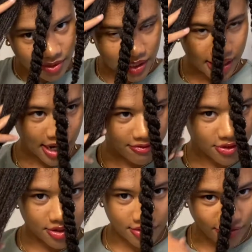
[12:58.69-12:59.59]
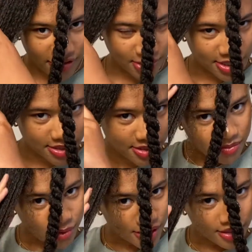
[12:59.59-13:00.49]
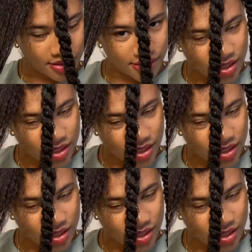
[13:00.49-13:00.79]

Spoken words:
like after 5 minutes. But